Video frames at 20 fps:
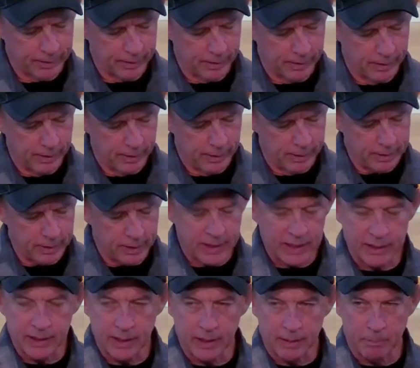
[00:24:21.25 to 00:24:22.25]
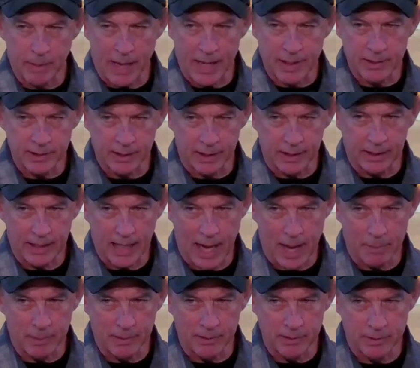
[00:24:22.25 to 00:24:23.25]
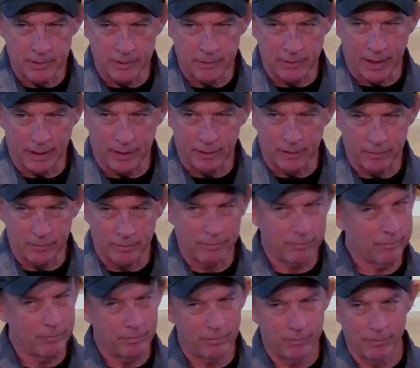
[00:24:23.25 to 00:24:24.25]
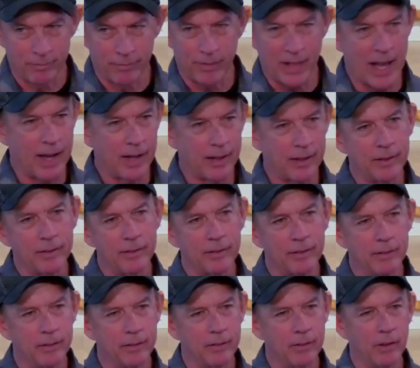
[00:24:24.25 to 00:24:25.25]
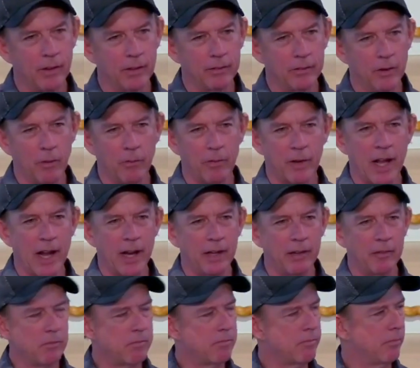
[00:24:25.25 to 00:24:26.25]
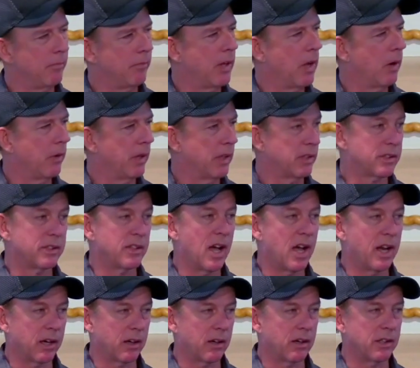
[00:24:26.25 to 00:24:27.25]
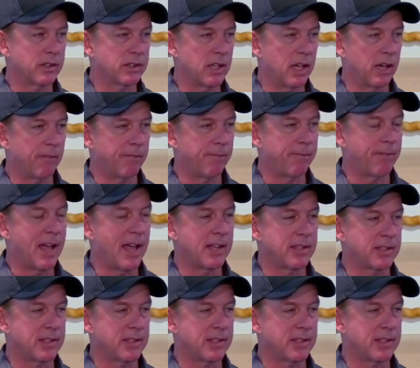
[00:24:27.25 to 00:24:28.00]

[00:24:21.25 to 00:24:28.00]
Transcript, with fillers: Do you think that backsliding happens like that overnight? No, it's not a, it's not a fast